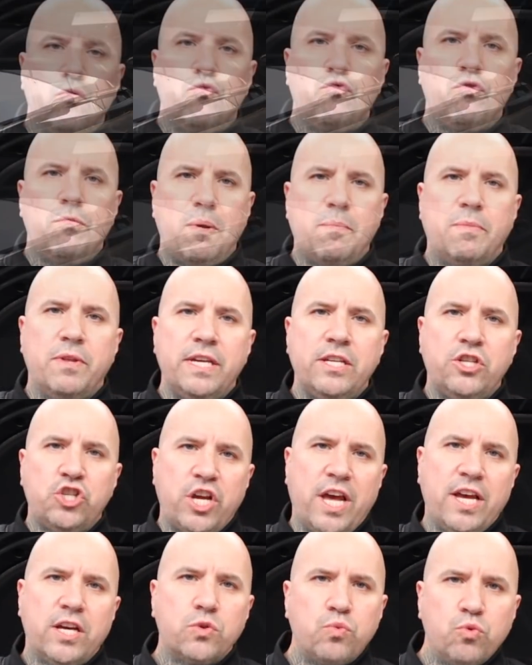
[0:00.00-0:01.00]
Remember, these
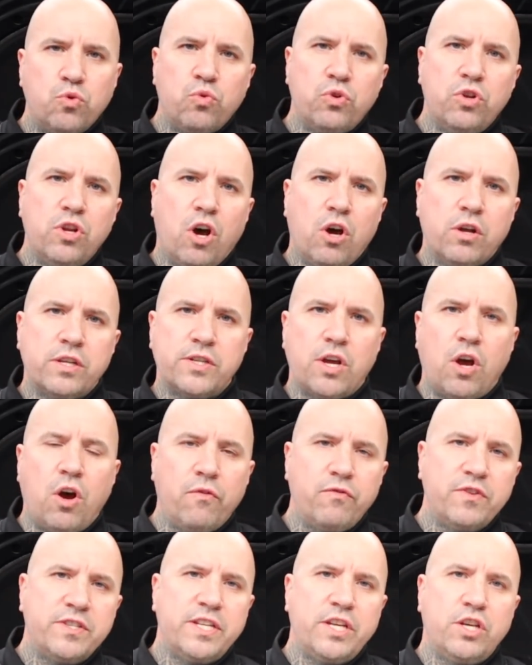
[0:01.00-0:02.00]
checks will not
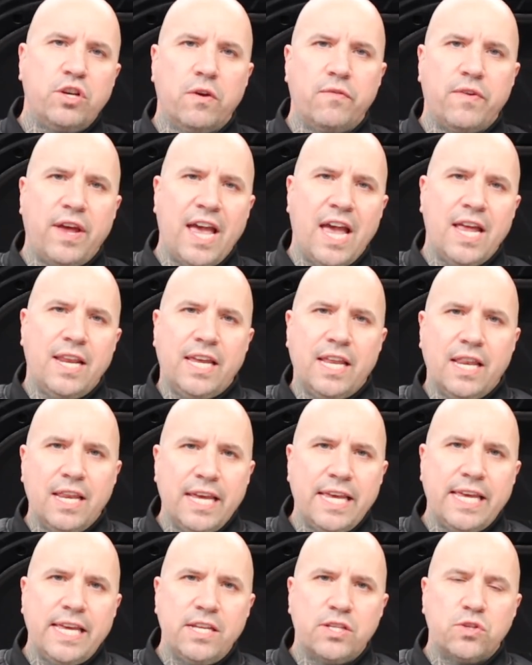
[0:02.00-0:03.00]
obviously cover any
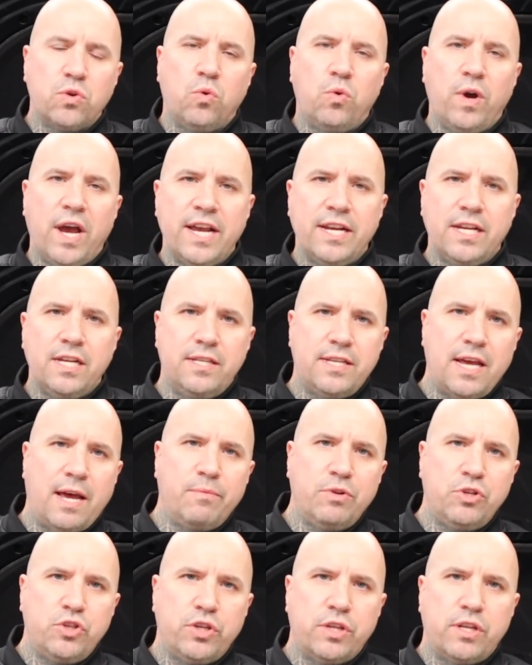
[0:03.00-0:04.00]
leaks or any
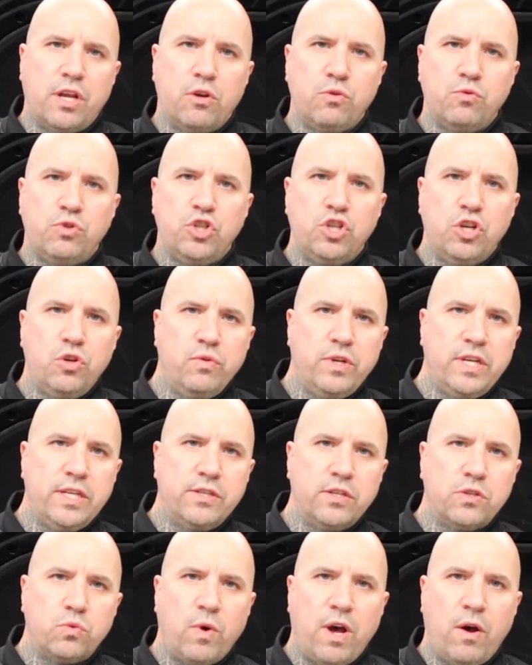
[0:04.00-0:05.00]
damage to those
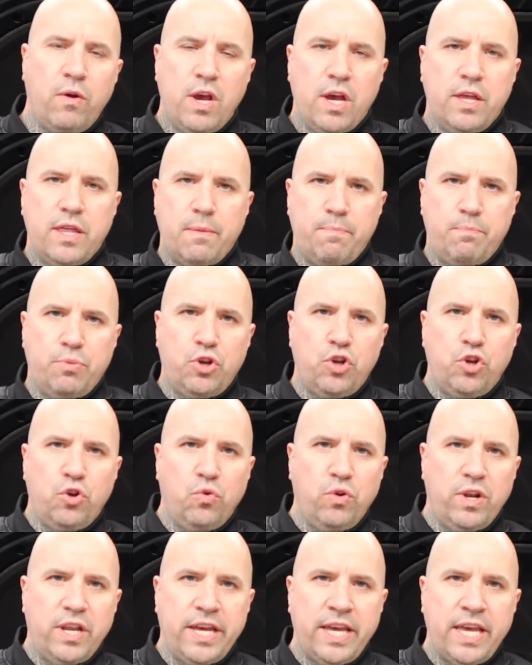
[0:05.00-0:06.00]
units as well. They're
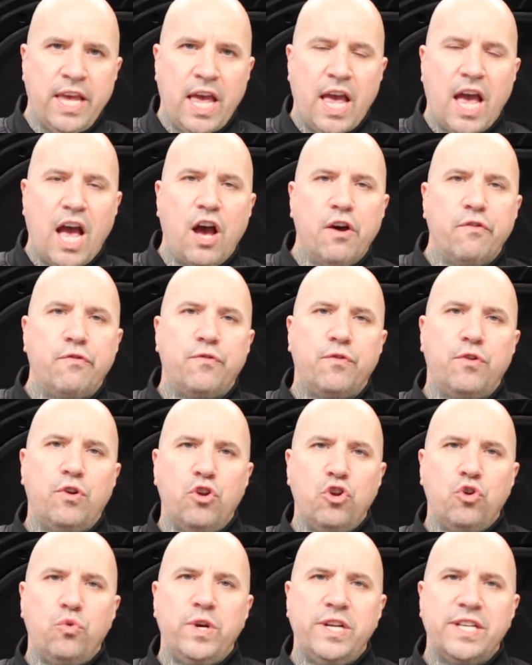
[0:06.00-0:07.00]
purely a
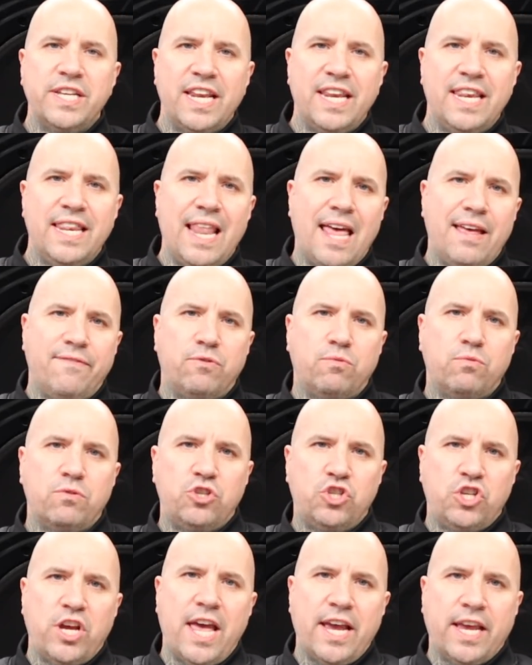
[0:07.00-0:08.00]
fluid level
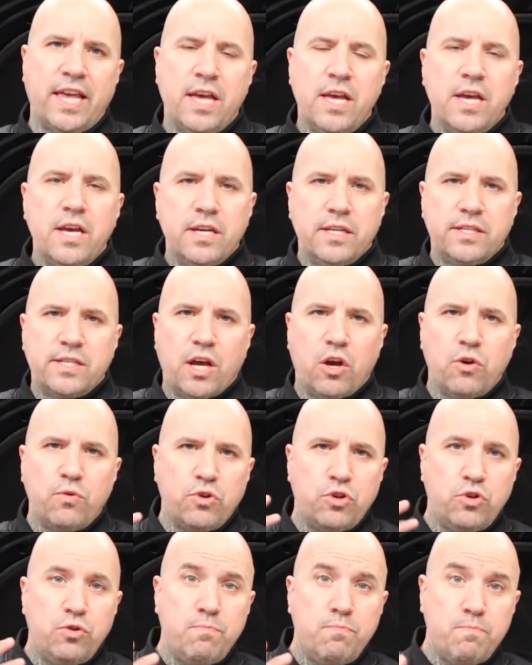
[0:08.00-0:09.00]
check.
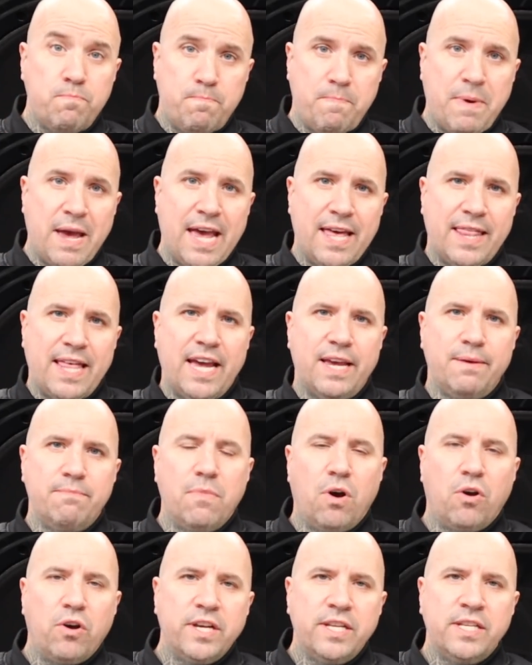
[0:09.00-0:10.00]
So bear that in
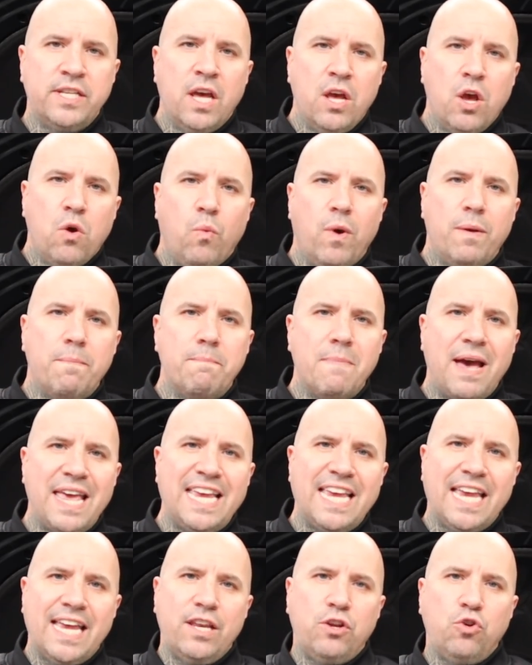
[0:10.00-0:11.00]
mind when
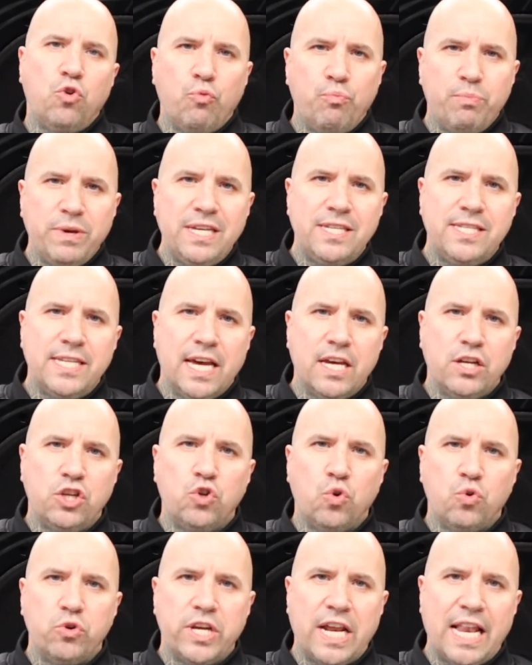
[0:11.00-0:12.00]
making your BCA
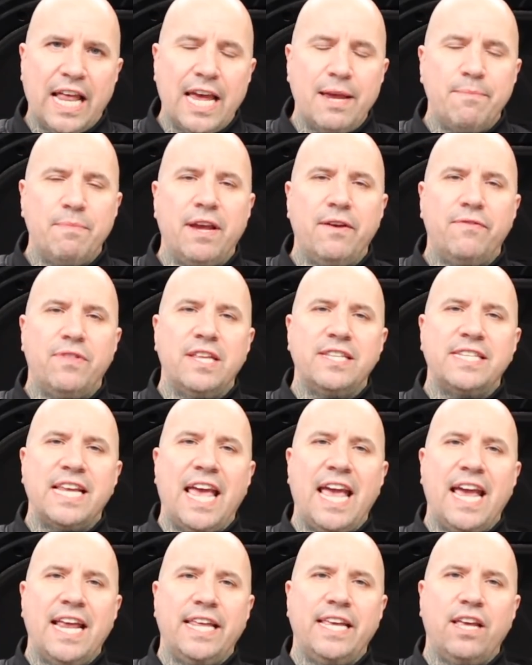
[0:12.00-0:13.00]
Assured claim if there's
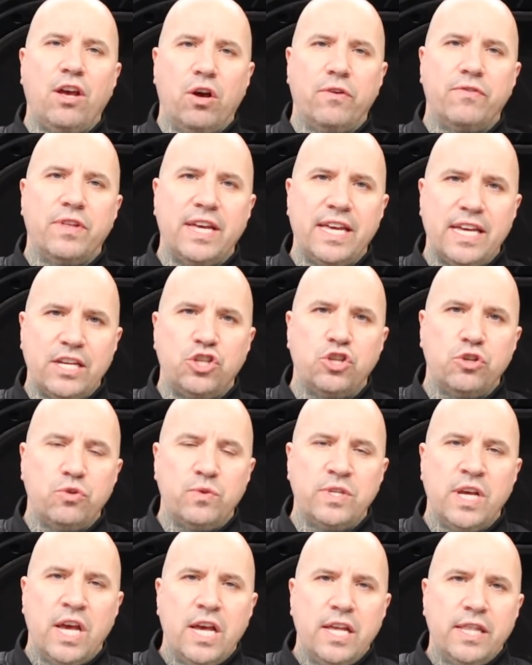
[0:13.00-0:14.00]
any other
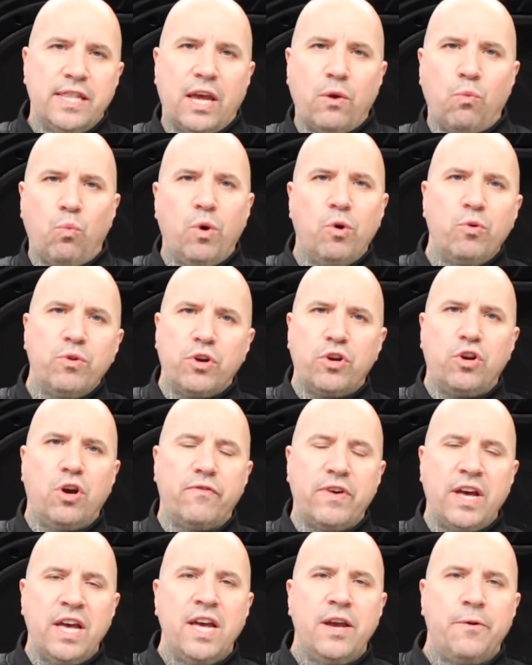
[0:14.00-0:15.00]
issues. They will not
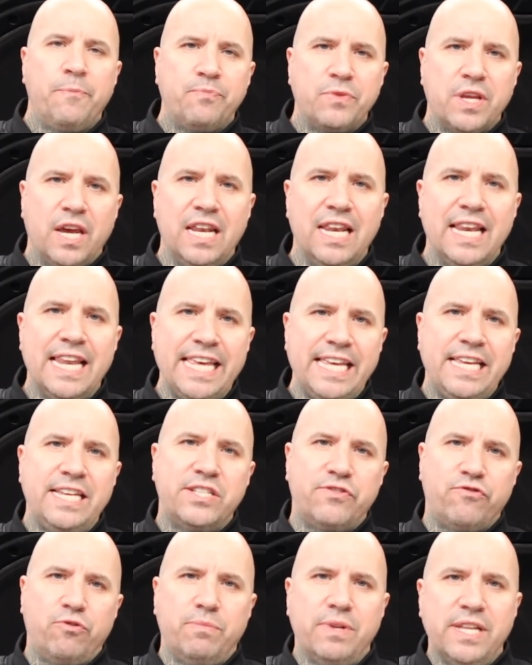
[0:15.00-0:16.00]
cover
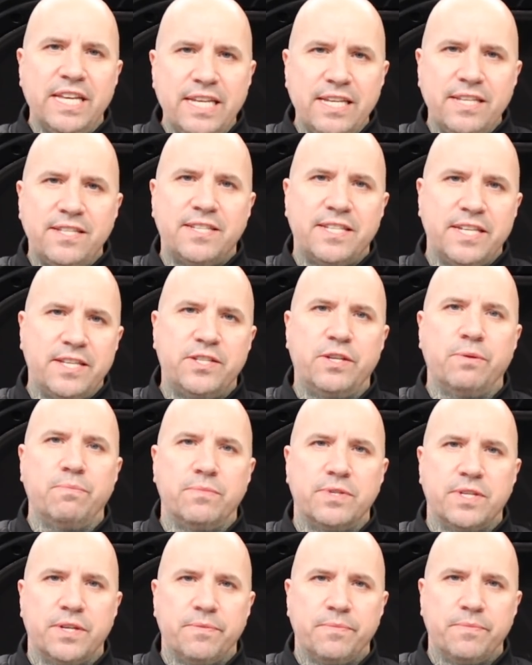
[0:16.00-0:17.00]
leaks from these
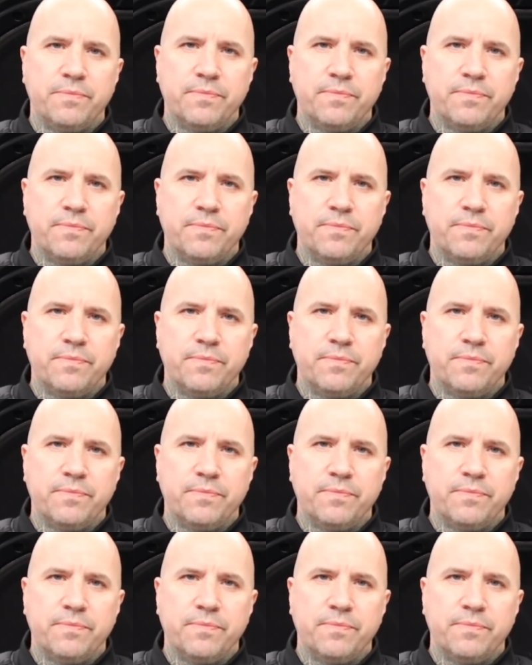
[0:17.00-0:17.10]
systems.